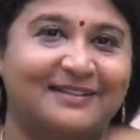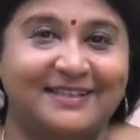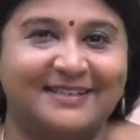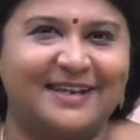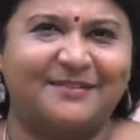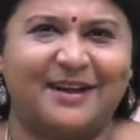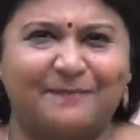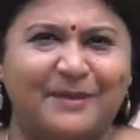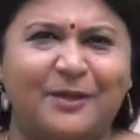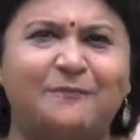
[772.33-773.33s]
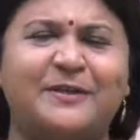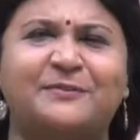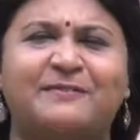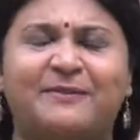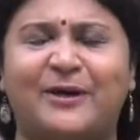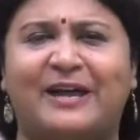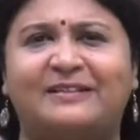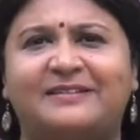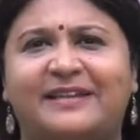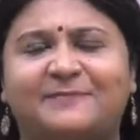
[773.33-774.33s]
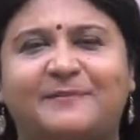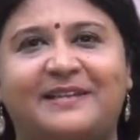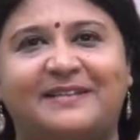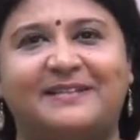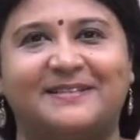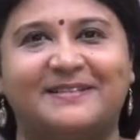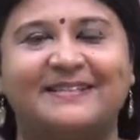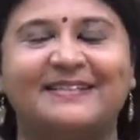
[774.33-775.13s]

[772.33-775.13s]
Is that right? Many of us would have had that experience.